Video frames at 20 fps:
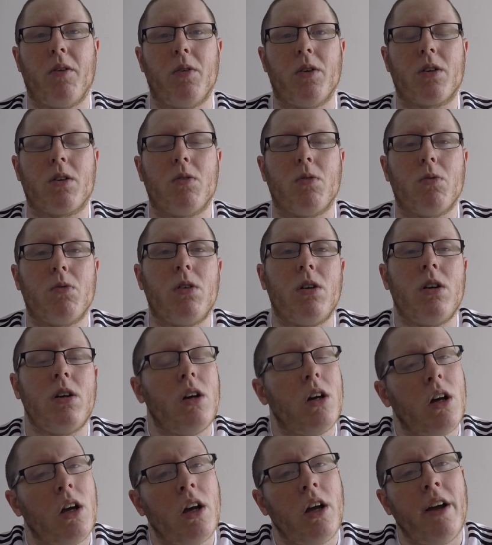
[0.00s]
what it's called.
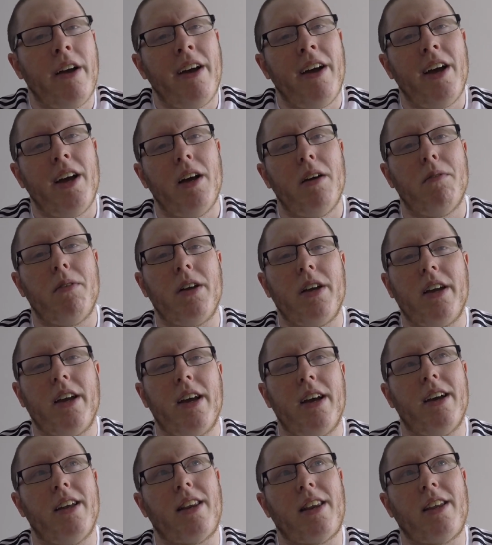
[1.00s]
But
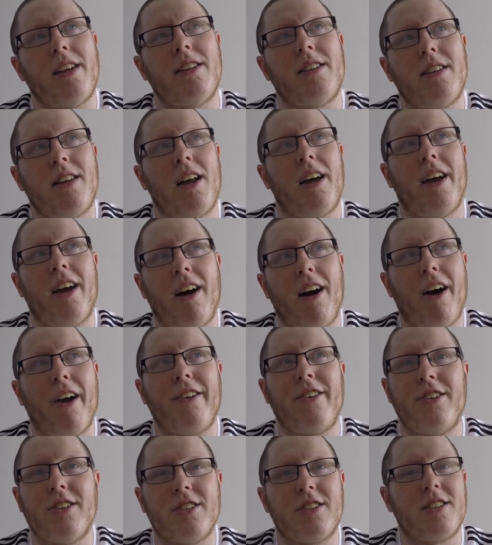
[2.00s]
yeah, and it's like
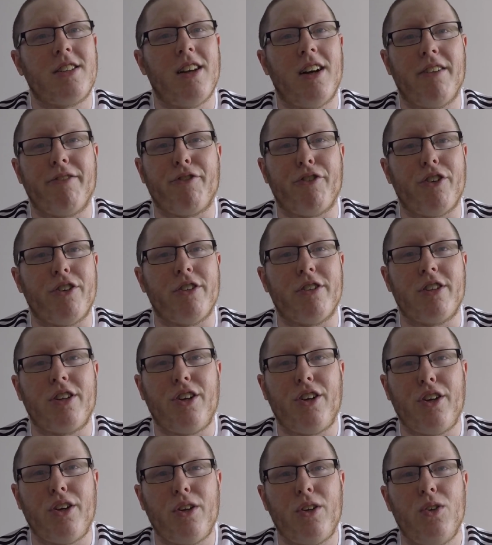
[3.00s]
I've got a
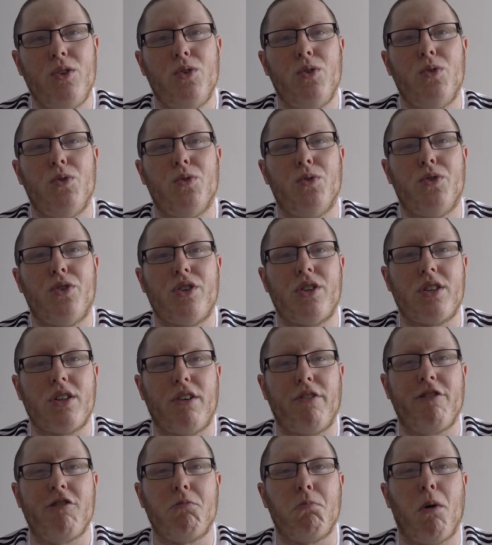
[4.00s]
huge
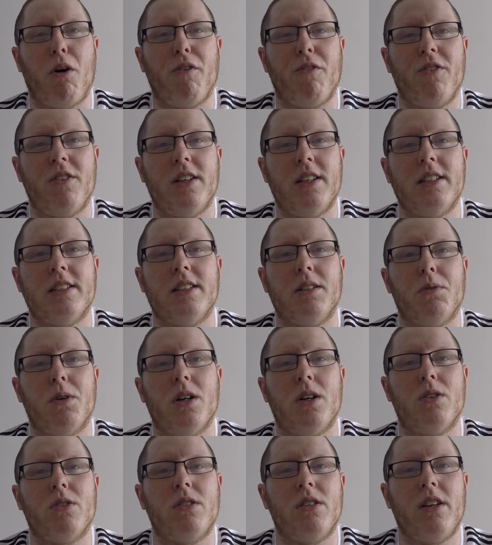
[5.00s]
soft spot for Disney
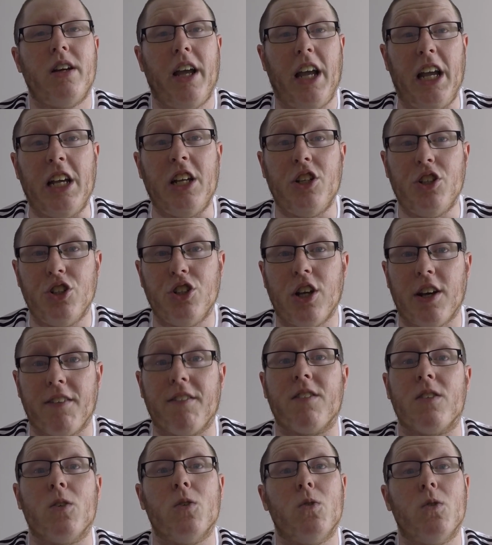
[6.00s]
World in
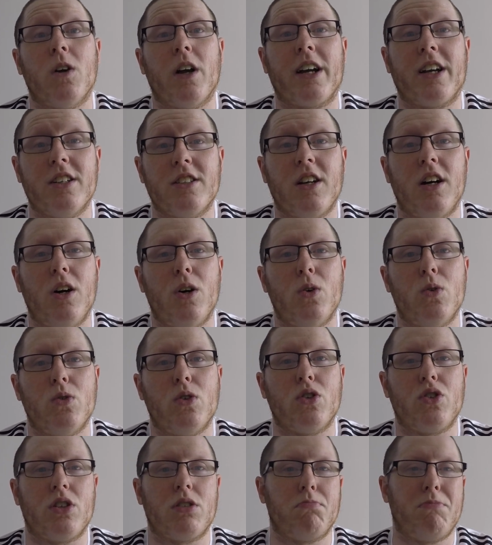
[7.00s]
general, like as a whole,
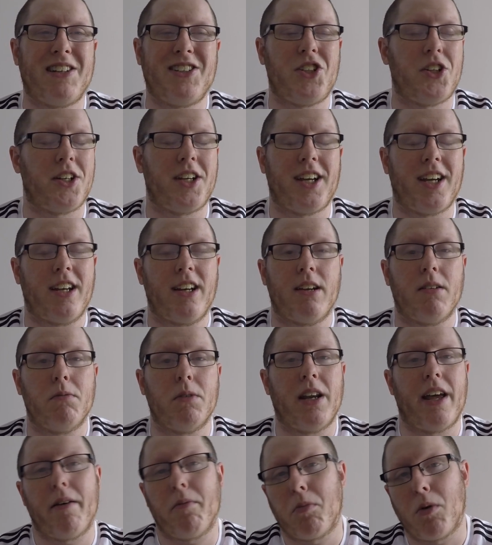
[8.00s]
not just Magic Kingdom
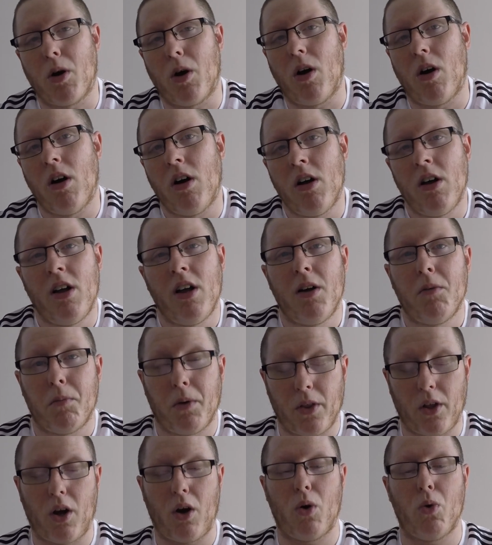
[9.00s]
and Epcot, but
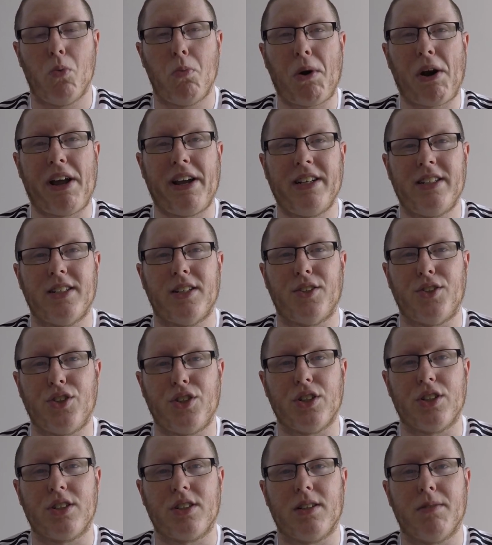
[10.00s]
the whole place is
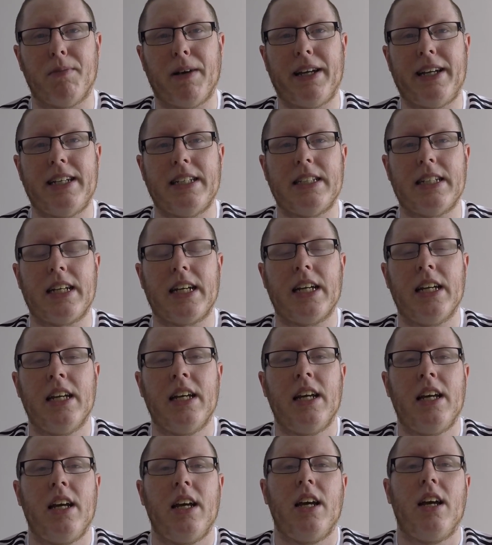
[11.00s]
just amazing.
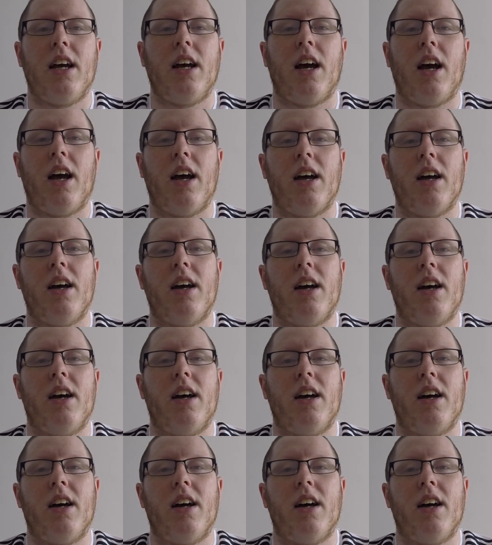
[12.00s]
And